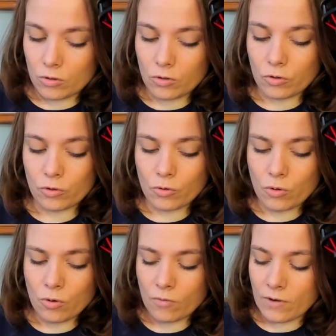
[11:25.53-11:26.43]

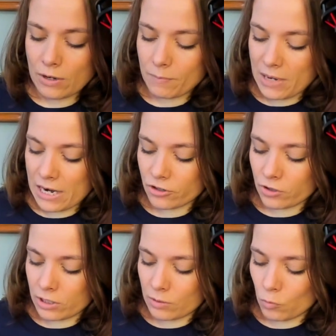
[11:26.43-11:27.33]
You're very
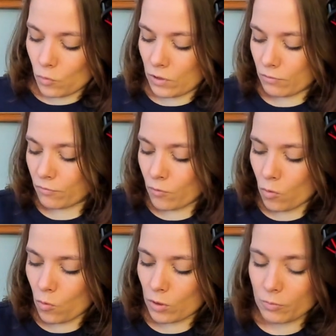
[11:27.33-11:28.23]
passionate in moving
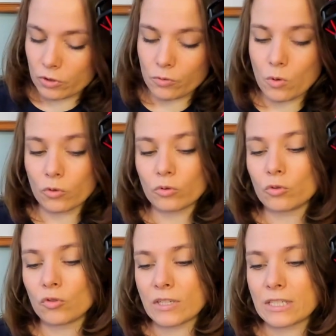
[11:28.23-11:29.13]
forward, but you're also
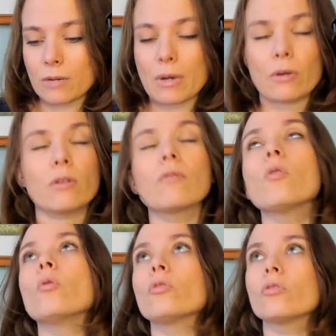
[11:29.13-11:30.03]
stressing about it, of
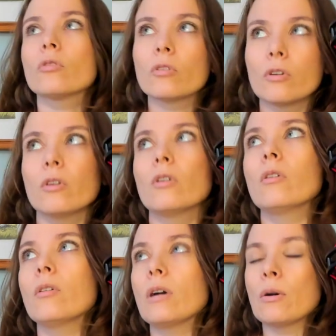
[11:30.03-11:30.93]
course.
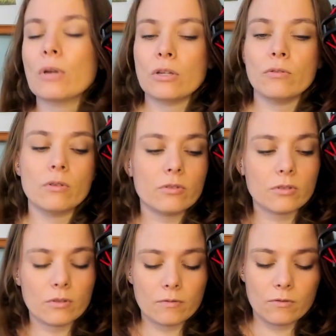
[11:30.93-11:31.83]
How can you
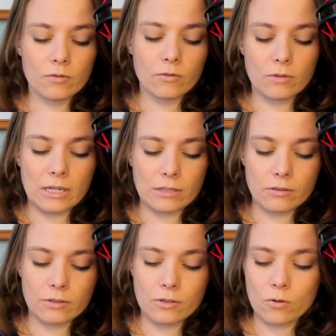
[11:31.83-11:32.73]
not do that?
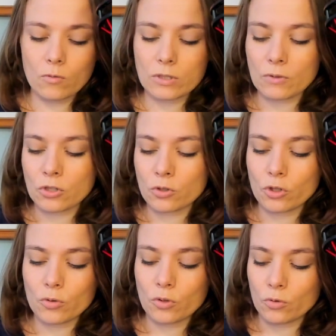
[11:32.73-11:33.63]
This is always what you
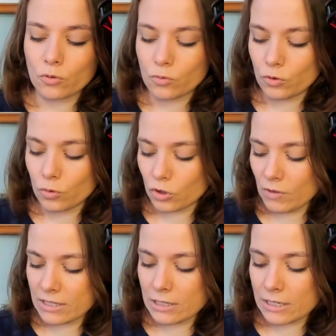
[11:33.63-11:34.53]
do. You
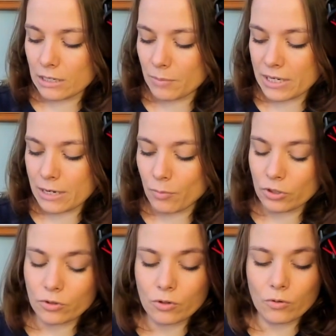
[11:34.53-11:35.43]
stress a little bit here,
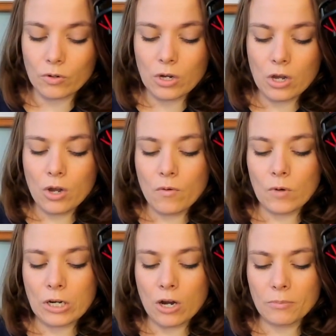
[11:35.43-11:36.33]
but you know,
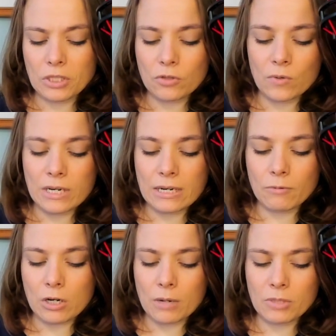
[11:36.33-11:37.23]
what comes to
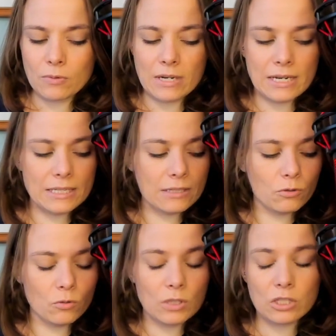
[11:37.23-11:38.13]
an end is
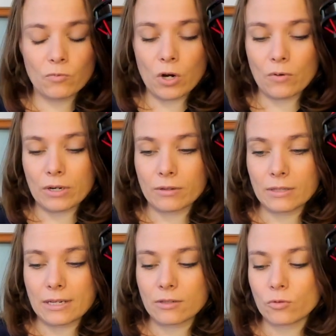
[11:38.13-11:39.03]
also this worry.
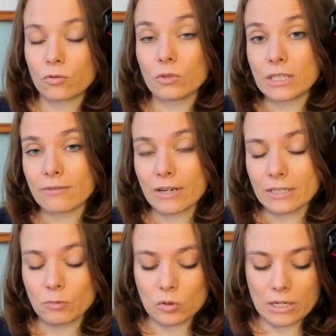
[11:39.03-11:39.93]
That's also the
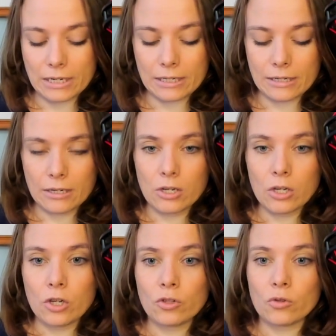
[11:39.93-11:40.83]
advice, most likely,
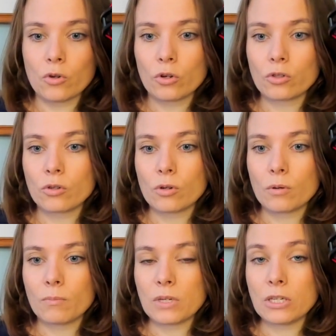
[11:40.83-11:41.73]
to not
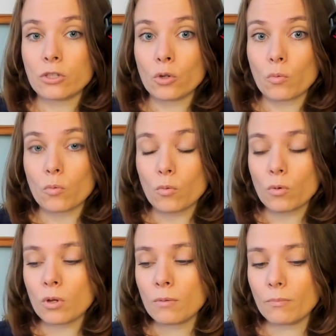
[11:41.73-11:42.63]
be so
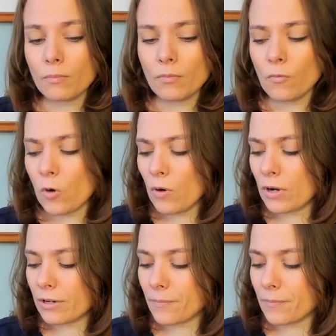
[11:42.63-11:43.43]
worried.